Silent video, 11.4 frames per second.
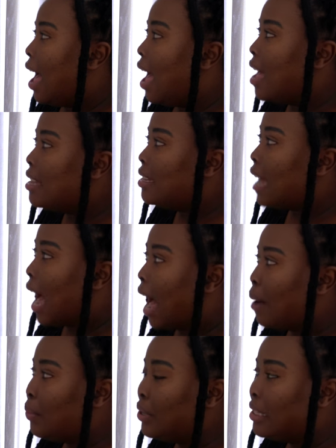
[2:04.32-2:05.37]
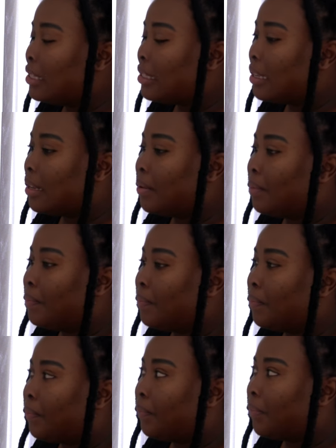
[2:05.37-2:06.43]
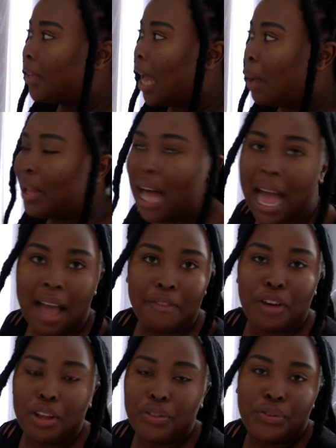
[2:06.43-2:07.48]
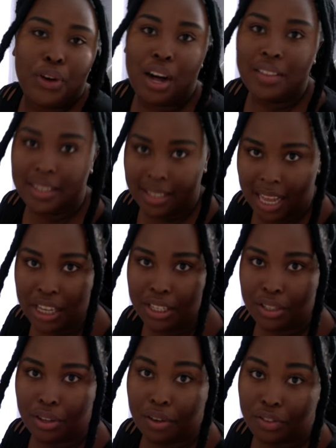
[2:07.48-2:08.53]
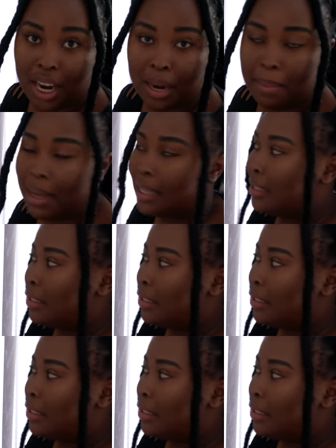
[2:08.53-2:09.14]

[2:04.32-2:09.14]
and I have gone through all the stages of trying to make a